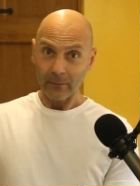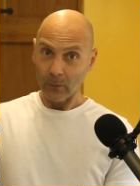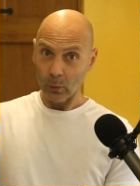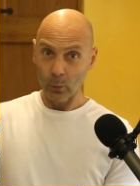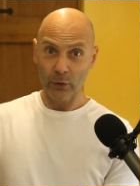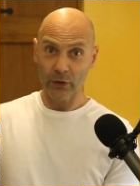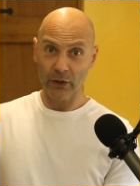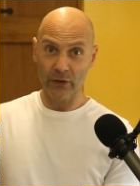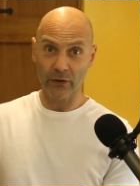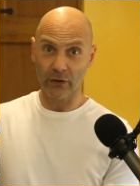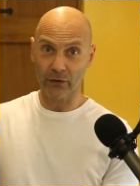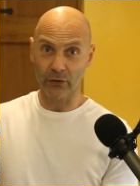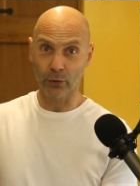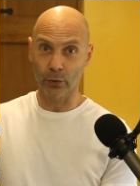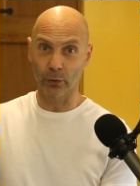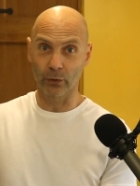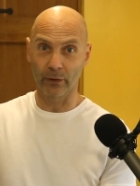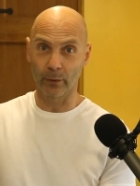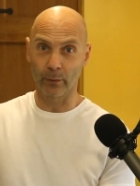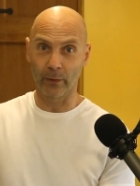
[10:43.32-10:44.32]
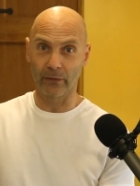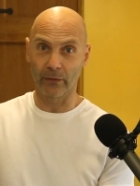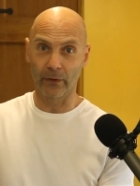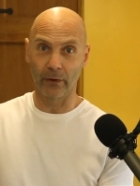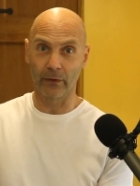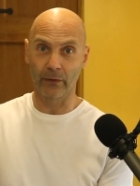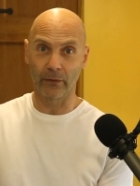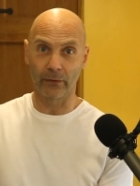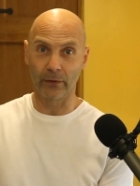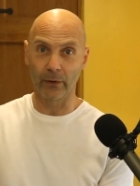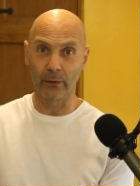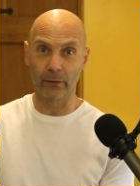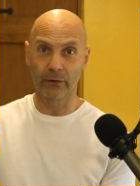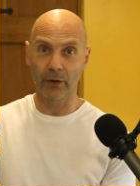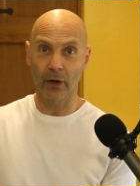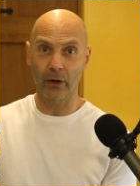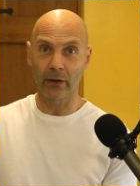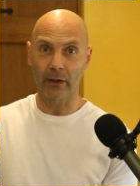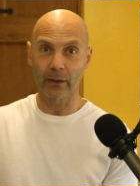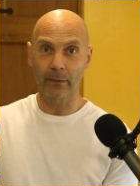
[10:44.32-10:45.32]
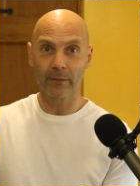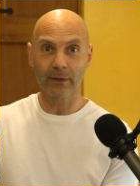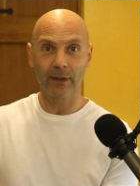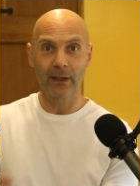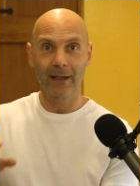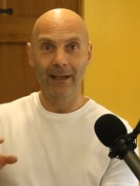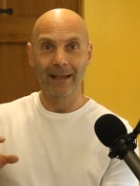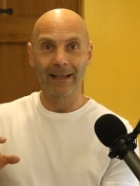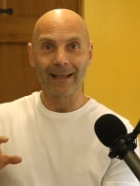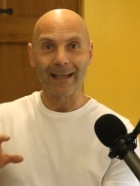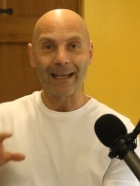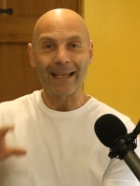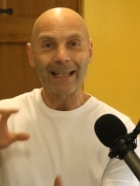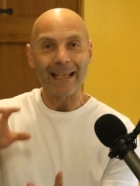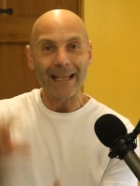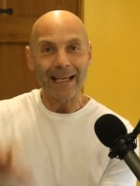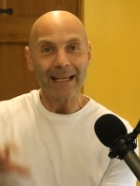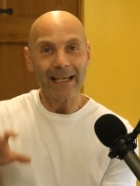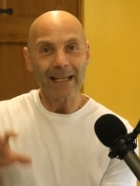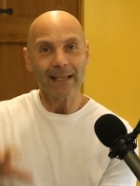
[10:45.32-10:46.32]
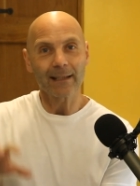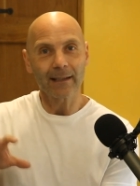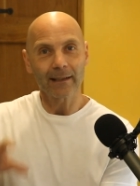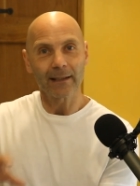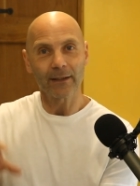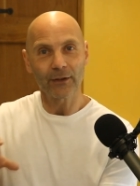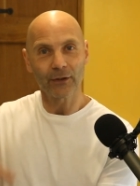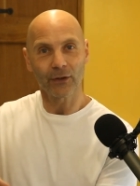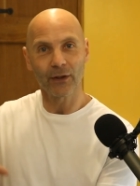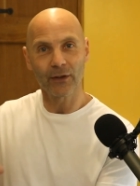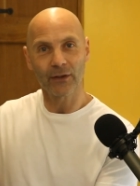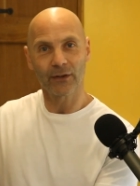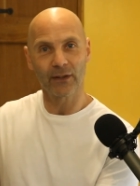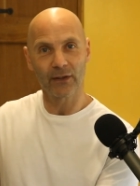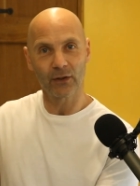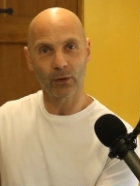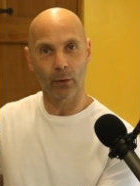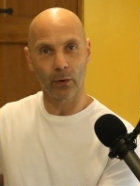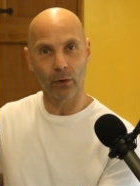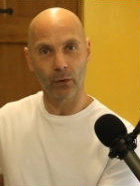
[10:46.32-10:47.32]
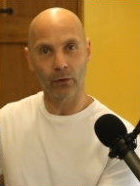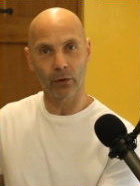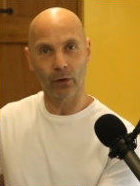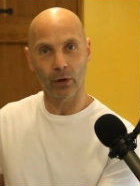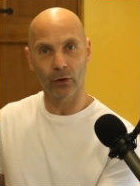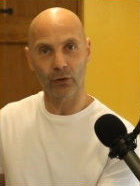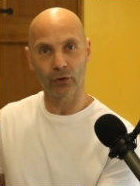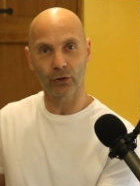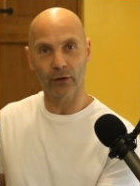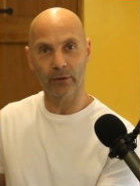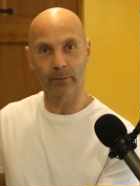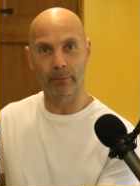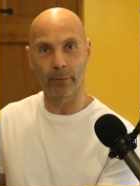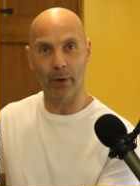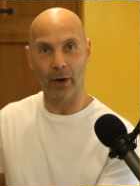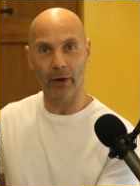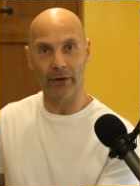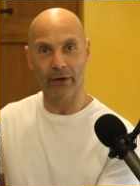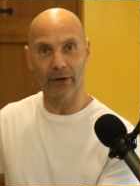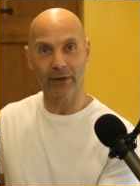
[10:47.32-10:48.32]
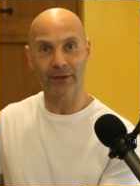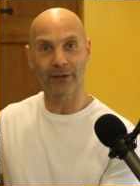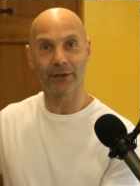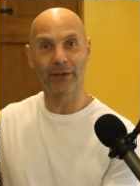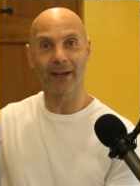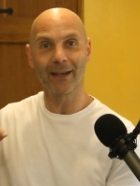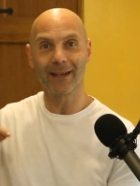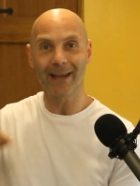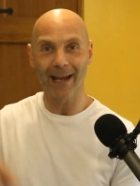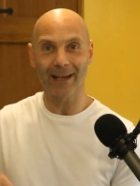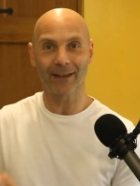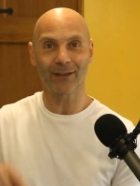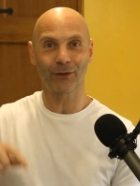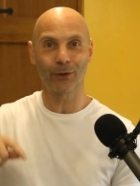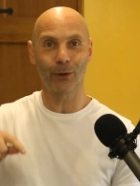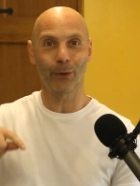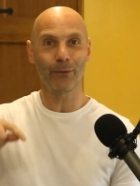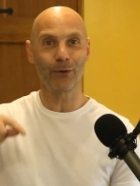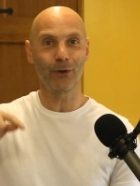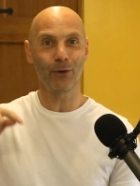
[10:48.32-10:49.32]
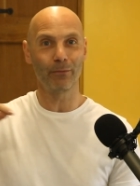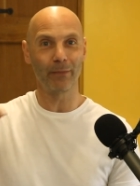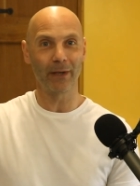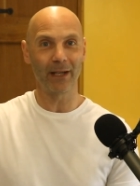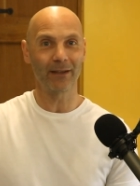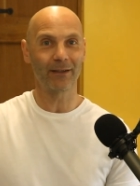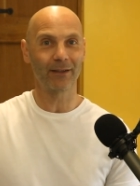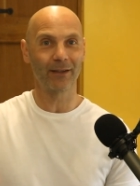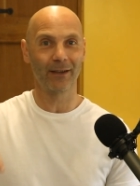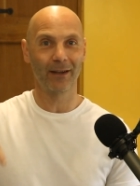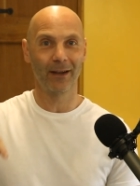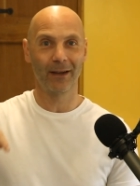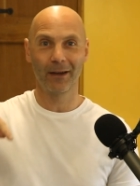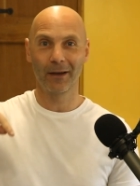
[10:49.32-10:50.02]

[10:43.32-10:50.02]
which is a story we've heard a few times, it easily turns into an unconscious bias the next time you meet